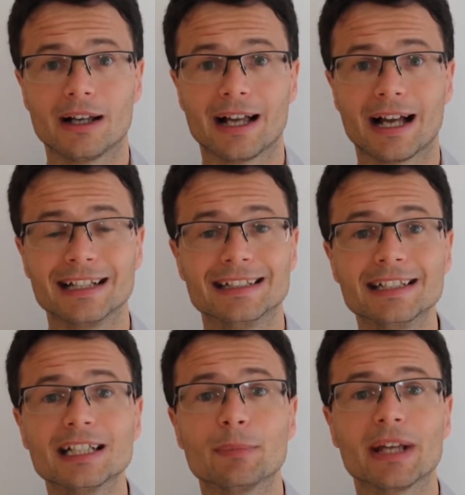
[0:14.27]

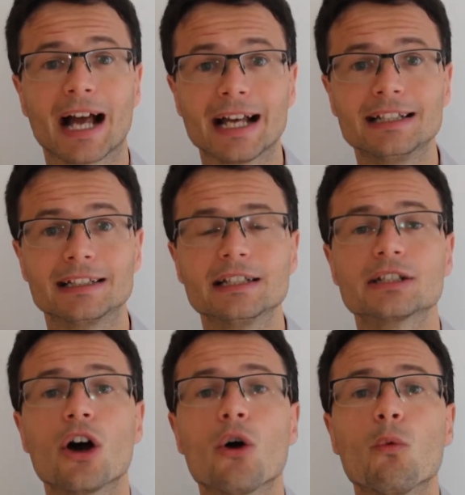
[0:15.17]
idea behind
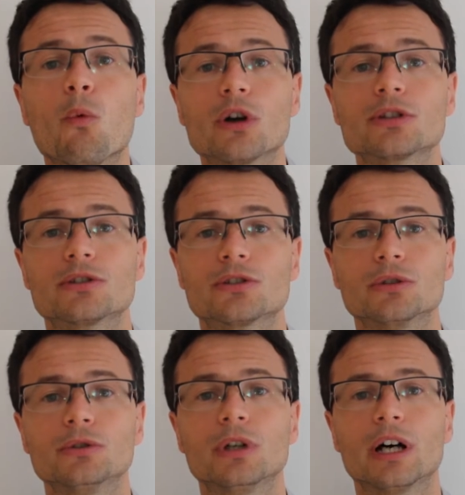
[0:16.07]
it was
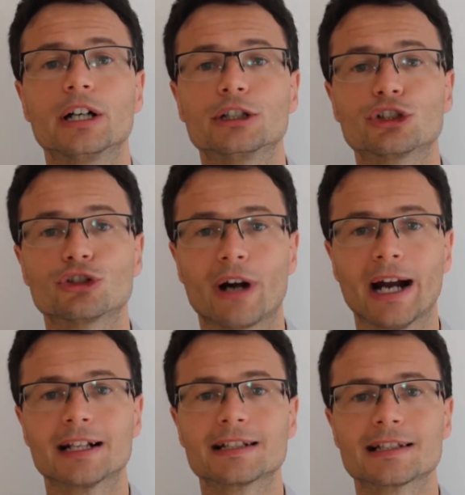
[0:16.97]
to
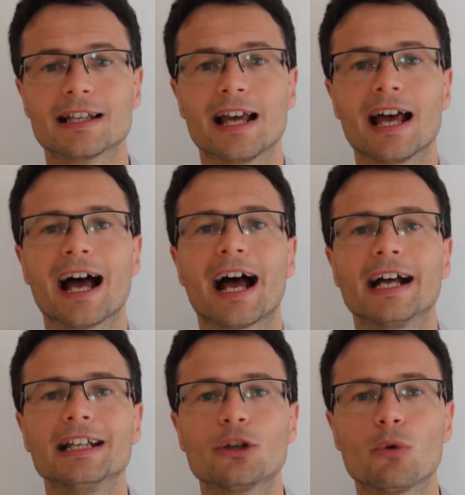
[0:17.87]
attract
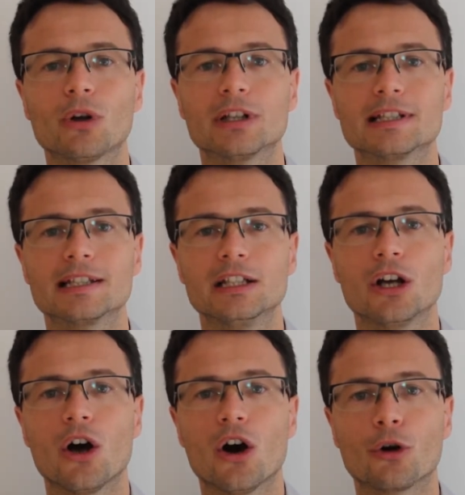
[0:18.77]
high
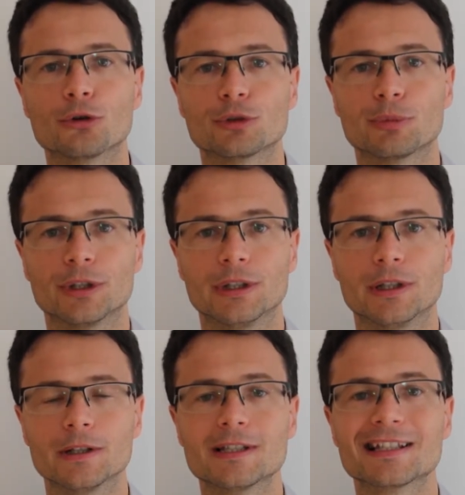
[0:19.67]
quality
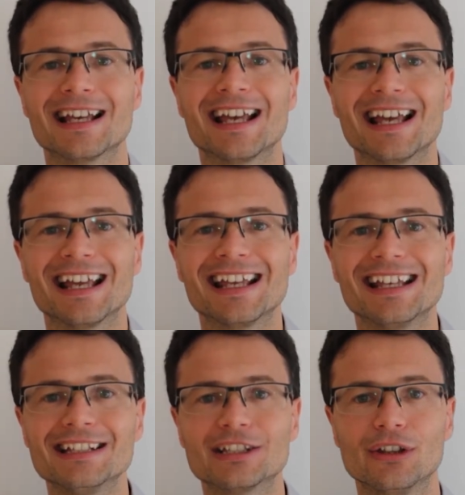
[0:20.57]
entrepreneurs
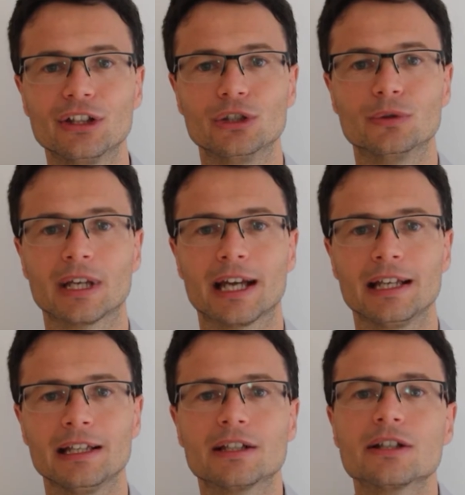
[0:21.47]
into the
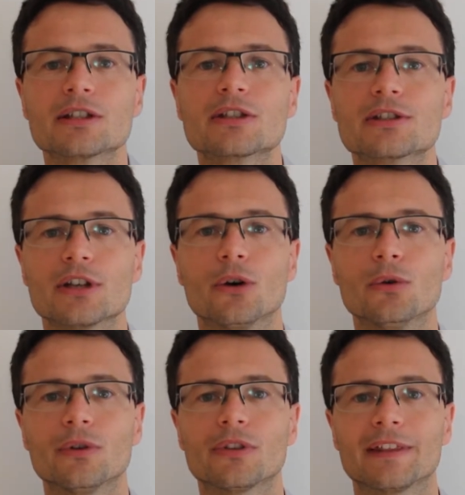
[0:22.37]
UK
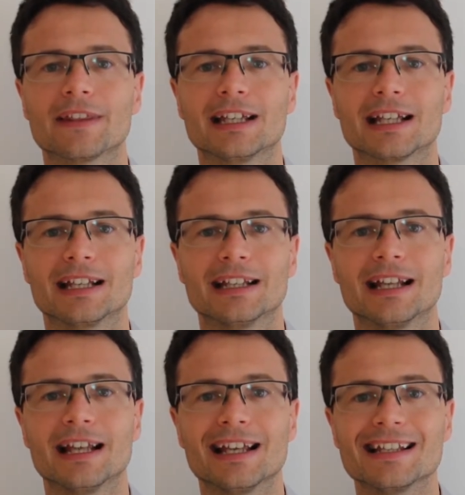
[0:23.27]
so that they
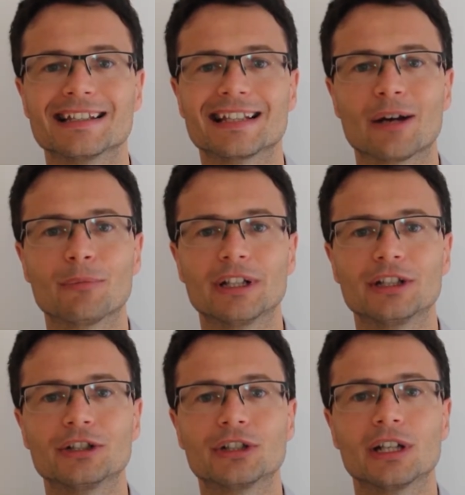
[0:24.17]
can
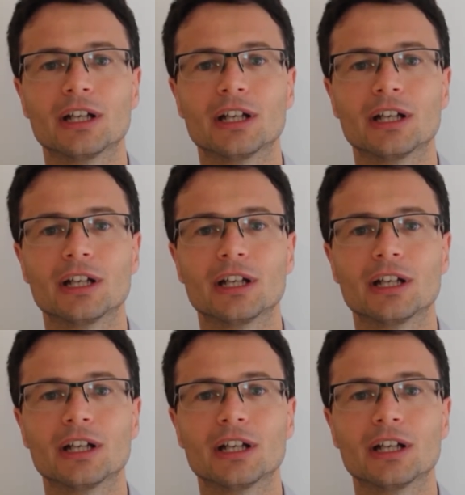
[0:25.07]
establish